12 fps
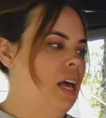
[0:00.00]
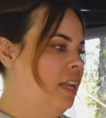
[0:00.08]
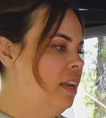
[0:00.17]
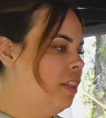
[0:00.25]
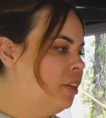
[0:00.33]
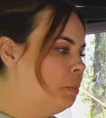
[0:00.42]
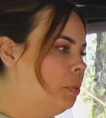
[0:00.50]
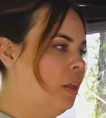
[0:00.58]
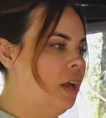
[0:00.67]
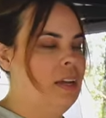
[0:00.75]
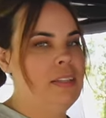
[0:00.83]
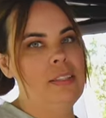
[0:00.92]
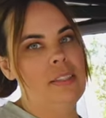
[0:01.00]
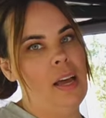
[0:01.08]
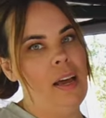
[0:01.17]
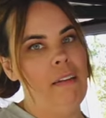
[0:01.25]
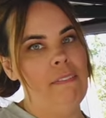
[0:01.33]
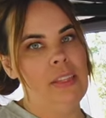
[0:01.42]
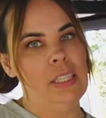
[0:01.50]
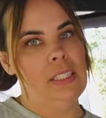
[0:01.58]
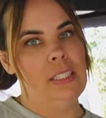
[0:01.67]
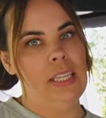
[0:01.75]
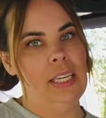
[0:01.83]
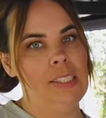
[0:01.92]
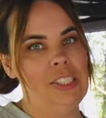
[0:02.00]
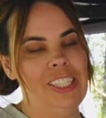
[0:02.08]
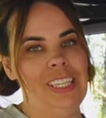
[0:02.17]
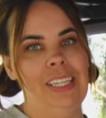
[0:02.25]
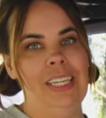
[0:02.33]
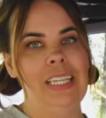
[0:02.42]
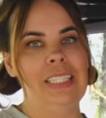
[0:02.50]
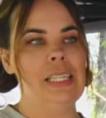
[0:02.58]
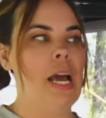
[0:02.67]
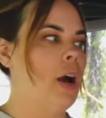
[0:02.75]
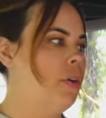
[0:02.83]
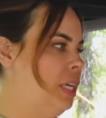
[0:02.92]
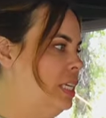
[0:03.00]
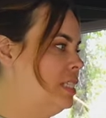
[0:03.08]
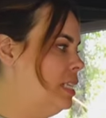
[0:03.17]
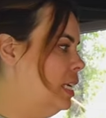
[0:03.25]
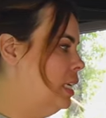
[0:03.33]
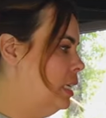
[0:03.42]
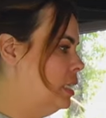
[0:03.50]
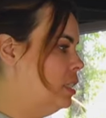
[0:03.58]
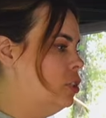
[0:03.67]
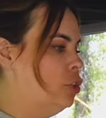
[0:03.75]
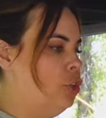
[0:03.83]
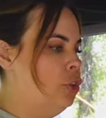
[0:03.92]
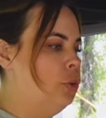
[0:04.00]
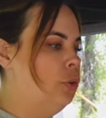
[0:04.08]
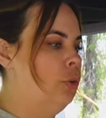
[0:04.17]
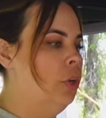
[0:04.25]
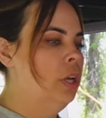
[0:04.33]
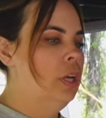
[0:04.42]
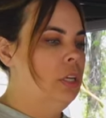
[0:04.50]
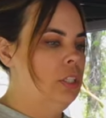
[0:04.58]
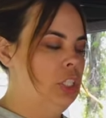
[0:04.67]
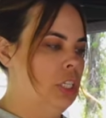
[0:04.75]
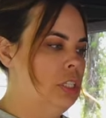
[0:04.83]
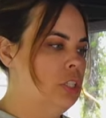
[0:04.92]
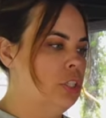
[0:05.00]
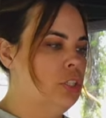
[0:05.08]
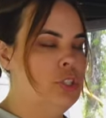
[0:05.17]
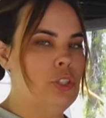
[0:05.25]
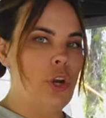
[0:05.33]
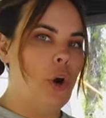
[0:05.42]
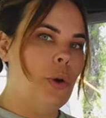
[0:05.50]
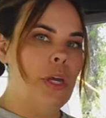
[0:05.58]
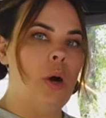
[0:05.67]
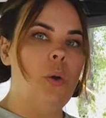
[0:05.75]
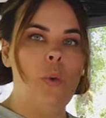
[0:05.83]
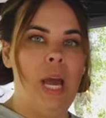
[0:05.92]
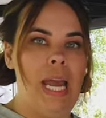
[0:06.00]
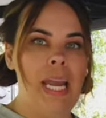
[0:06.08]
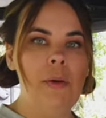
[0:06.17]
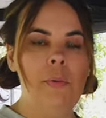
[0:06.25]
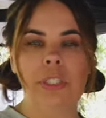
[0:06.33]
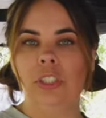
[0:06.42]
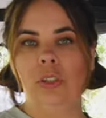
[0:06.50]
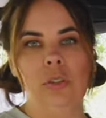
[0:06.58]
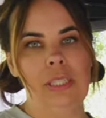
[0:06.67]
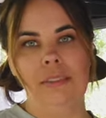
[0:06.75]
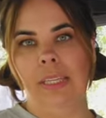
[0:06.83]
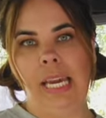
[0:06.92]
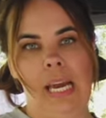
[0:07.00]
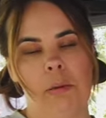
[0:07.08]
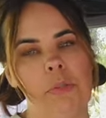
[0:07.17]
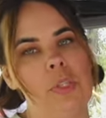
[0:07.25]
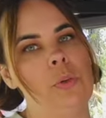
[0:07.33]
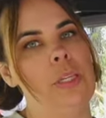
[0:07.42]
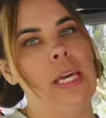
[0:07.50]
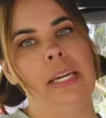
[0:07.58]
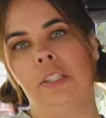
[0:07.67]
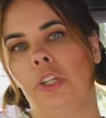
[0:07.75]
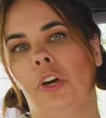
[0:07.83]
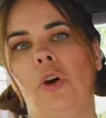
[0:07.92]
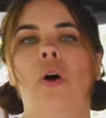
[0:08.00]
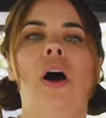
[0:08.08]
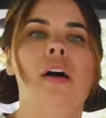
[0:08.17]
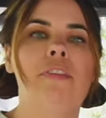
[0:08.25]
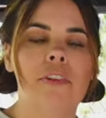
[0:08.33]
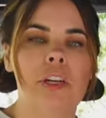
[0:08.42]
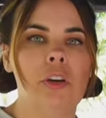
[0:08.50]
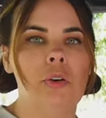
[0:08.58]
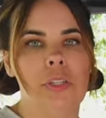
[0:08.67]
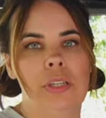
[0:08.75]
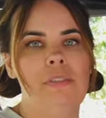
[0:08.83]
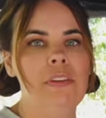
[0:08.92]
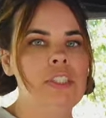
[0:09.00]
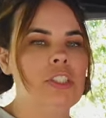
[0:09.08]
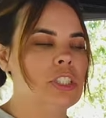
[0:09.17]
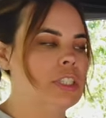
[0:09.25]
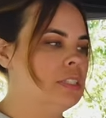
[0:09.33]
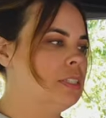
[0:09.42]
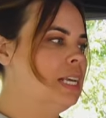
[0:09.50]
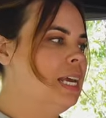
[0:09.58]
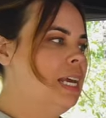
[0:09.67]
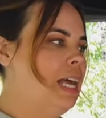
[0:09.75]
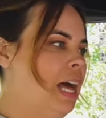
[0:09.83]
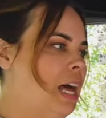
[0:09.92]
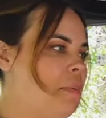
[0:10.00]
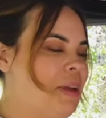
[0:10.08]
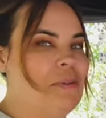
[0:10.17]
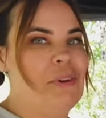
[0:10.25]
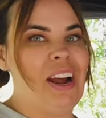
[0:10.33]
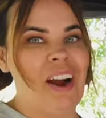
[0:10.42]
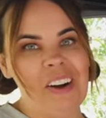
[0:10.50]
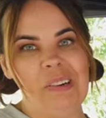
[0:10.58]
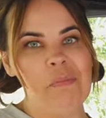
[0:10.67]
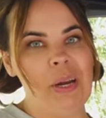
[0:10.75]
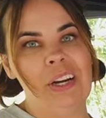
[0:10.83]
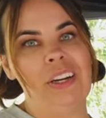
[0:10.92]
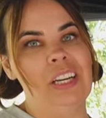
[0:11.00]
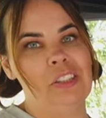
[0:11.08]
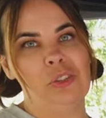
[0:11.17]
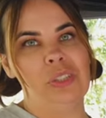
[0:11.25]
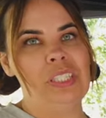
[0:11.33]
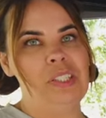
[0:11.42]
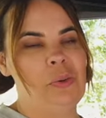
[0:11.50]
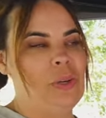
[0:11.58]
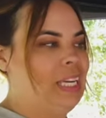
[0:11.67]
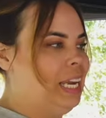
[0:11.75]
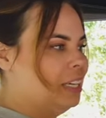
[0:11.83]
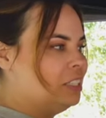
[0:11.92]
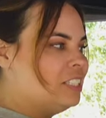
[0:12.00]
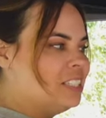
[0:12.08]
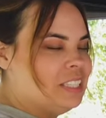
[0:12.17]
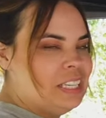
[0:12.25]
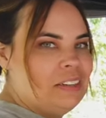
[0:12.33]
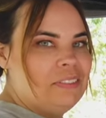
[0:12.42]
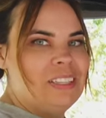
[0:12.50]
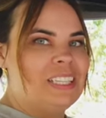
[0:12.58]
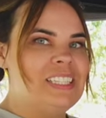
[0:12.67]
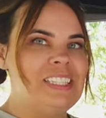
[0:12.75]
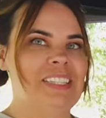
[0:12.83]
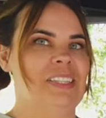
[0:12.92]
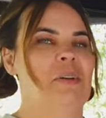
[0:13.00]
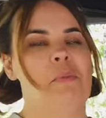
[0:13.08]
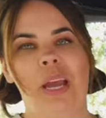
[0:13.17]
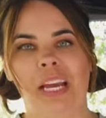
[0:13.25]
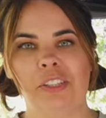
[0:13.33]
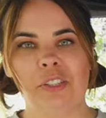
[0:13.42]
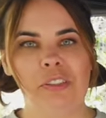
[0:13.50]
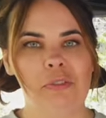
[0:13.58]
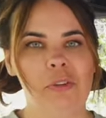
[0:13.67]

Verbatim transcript: Another plus of this kitchen is how easy it is to just stow it away when you leave camp. So we like to go off and go on adventures, um, and we are in bear country, so we can't just leave this pantry